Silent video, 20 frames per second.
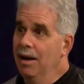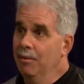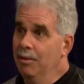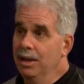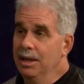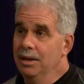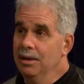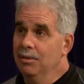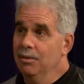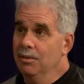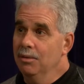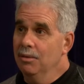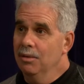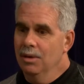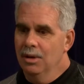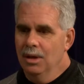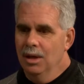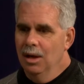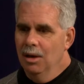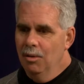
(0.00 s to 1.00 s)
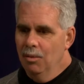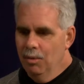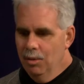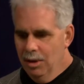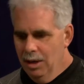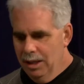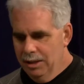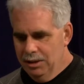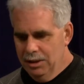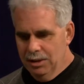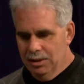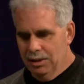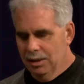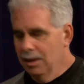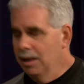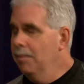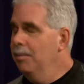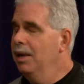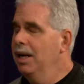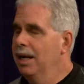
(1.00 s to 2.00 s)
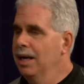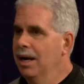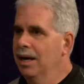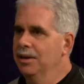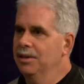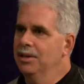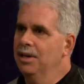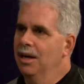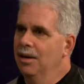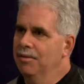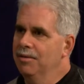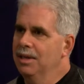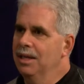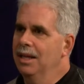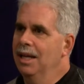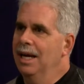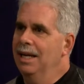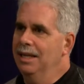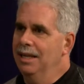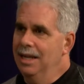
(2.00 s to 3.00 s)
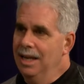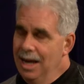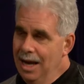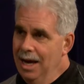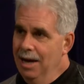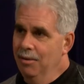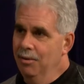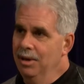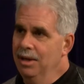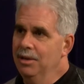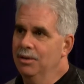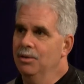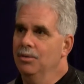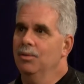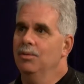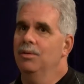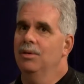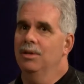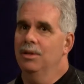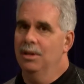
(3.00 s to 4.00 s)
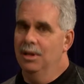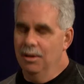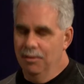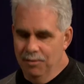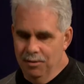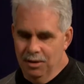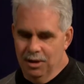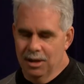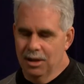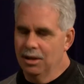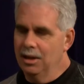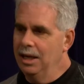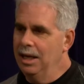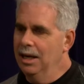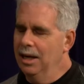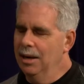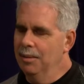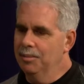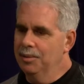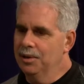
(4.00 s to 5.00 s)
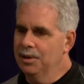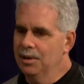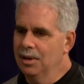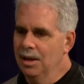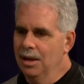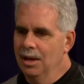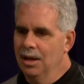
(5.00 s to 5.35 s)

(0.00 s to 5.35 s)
We we're not just limiting ourselves to that day. We do right. different cleanups.